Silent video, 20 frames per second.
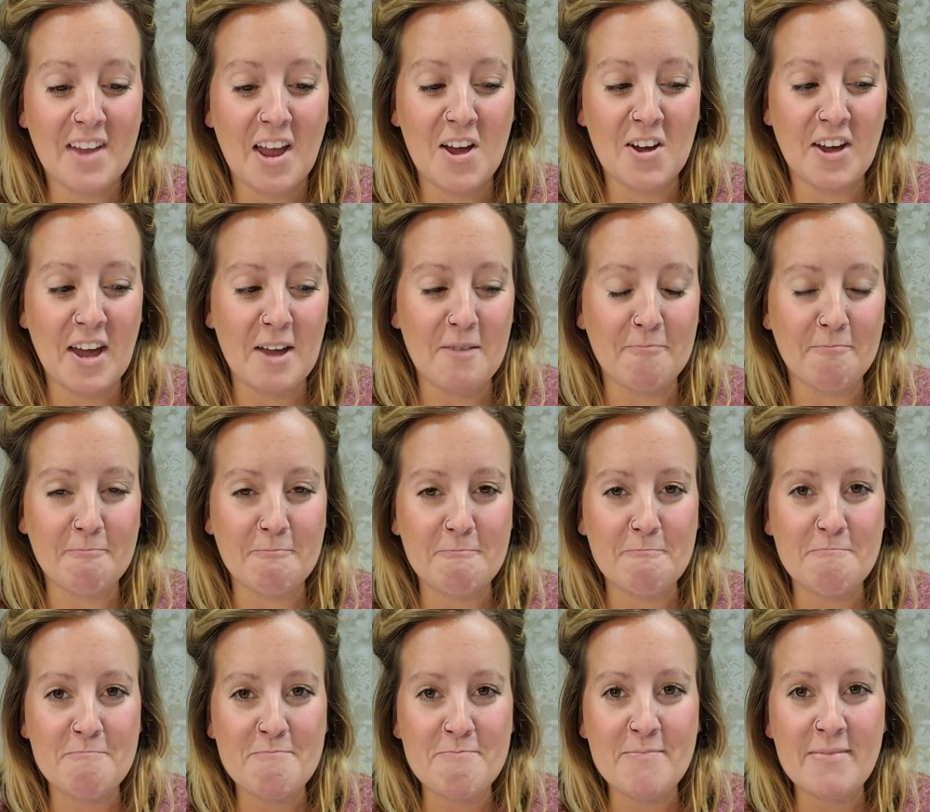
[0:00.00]
Okay,
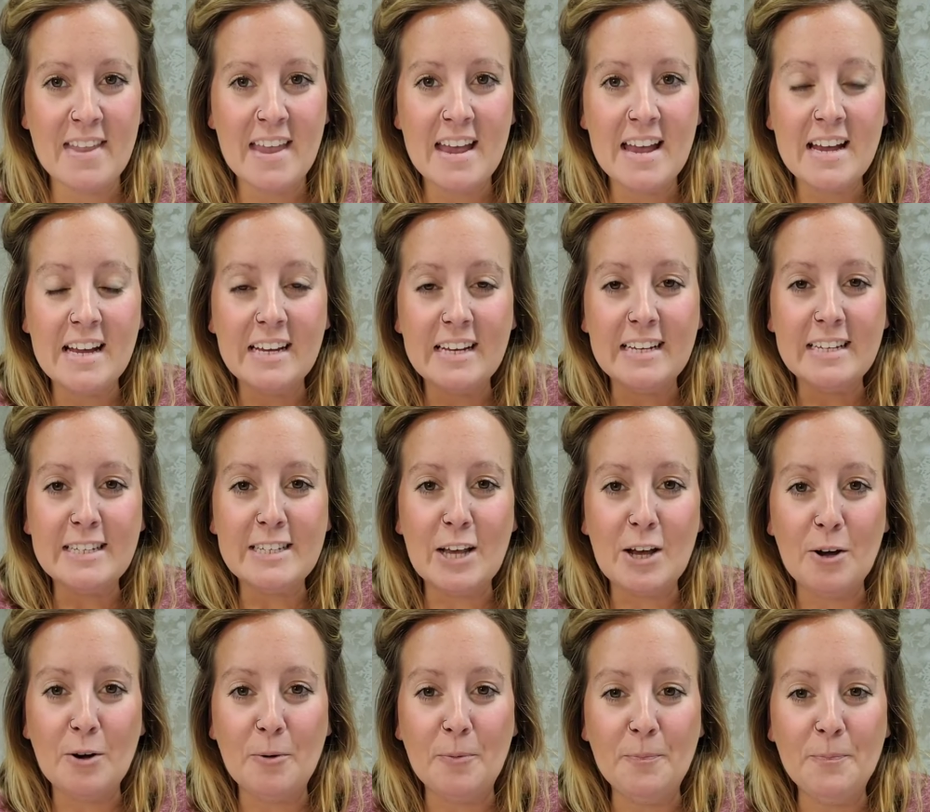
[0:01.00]

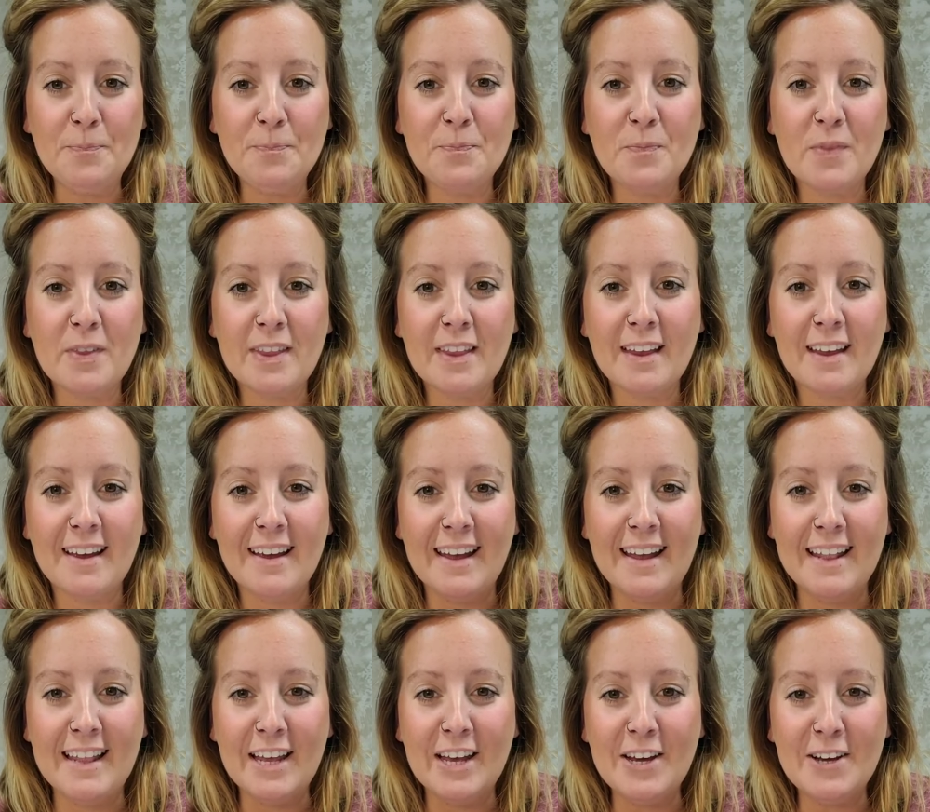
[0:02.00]
so
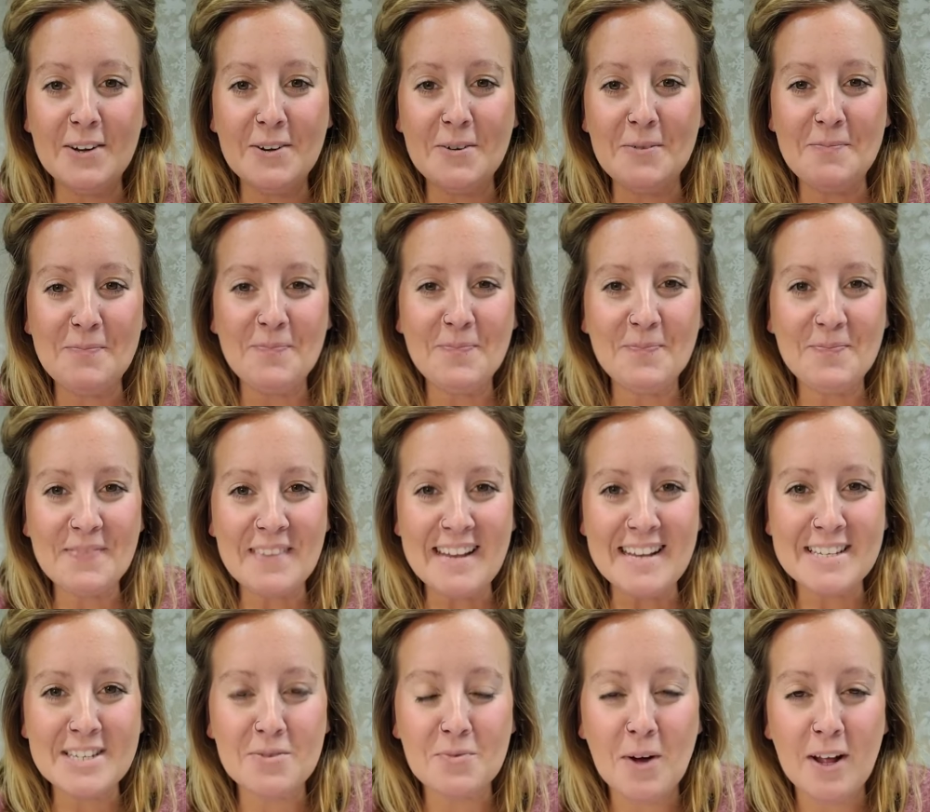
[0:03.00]
hello.
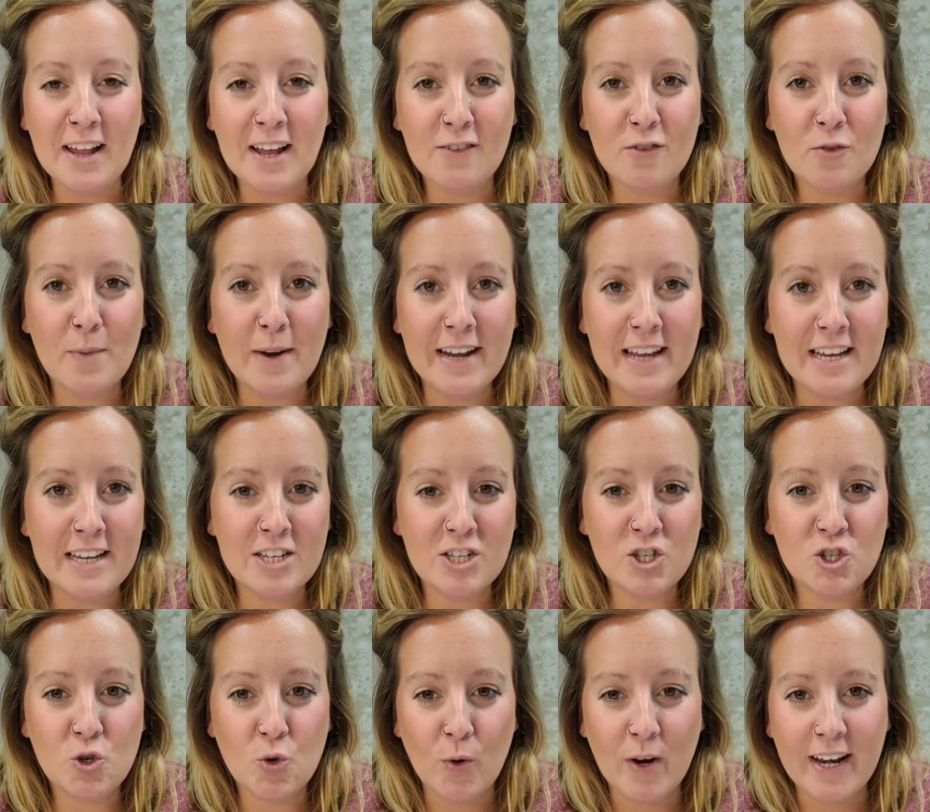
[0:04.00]
So while everybody is
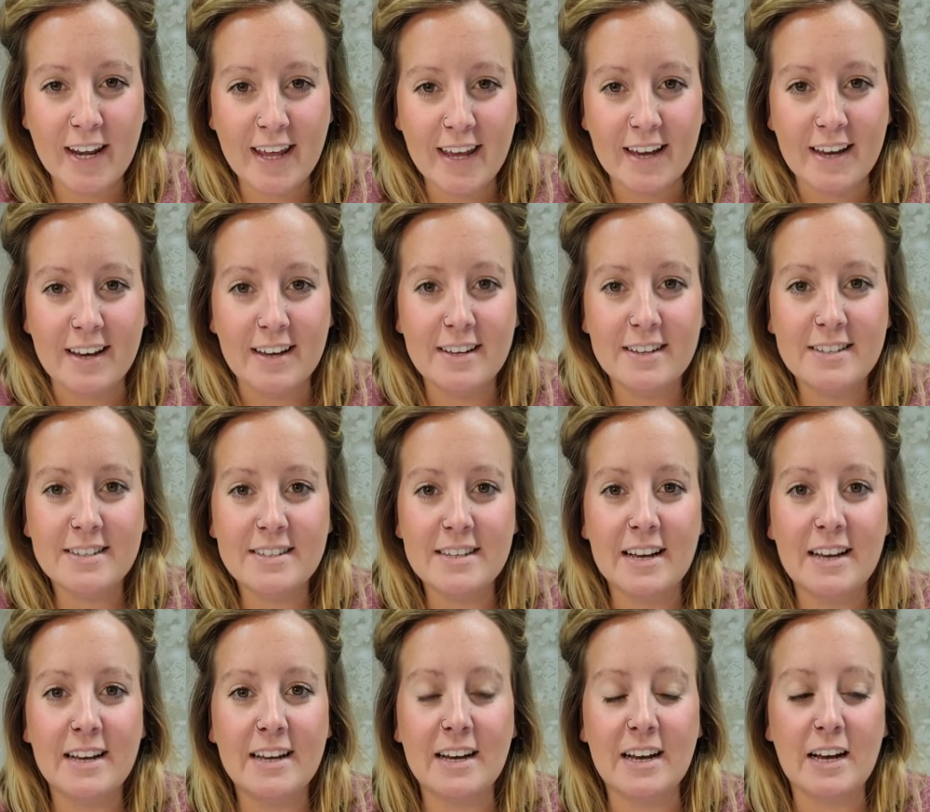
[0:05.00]
joining us,
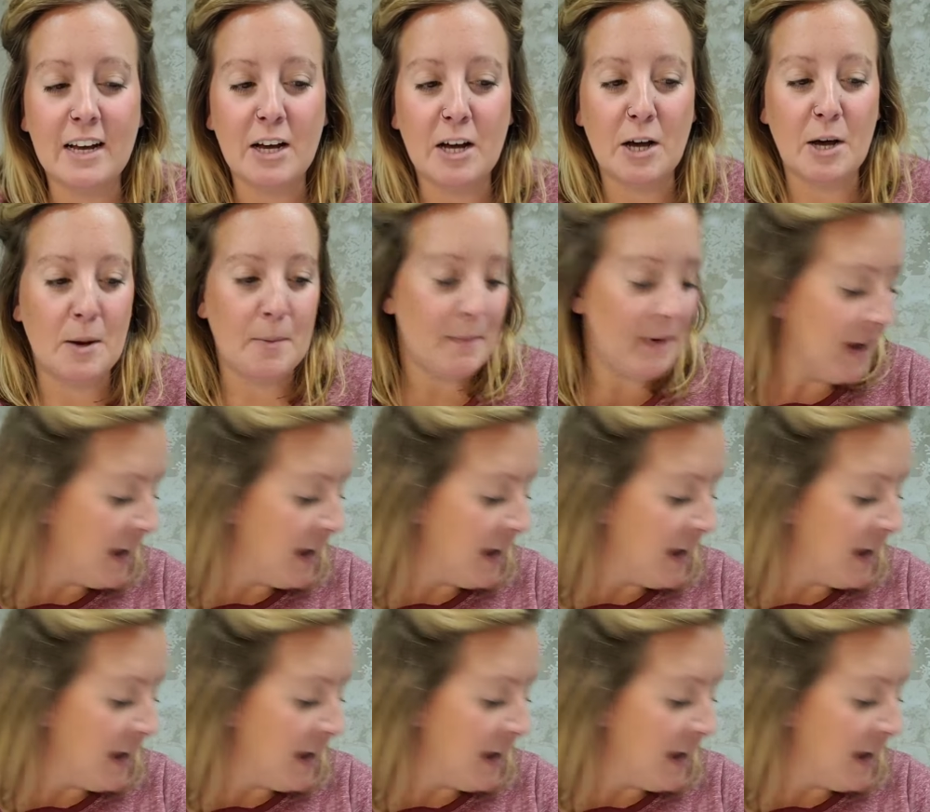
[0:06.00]
I